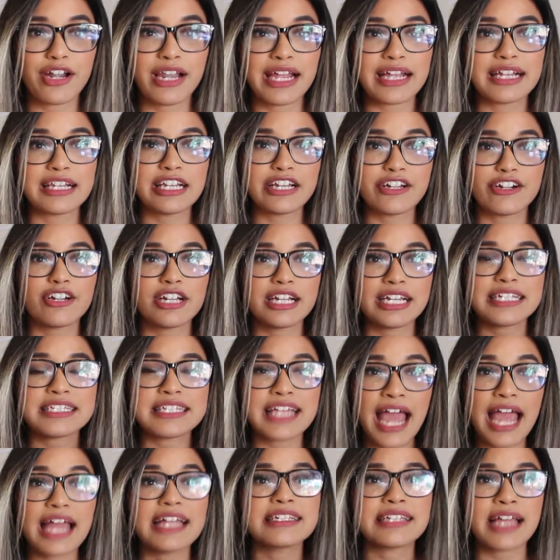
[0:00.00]
like literally
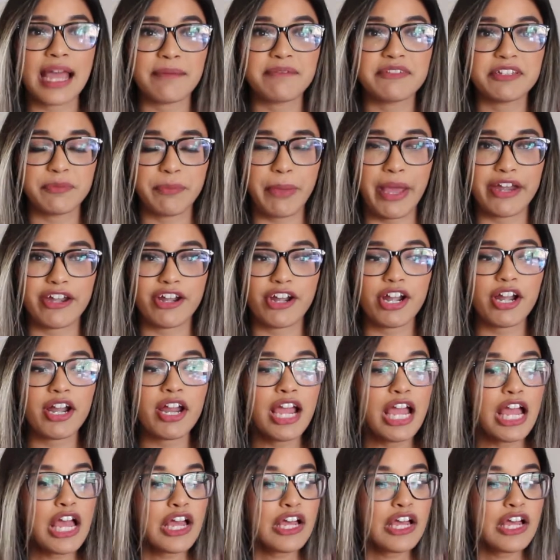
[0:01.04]
10 times better.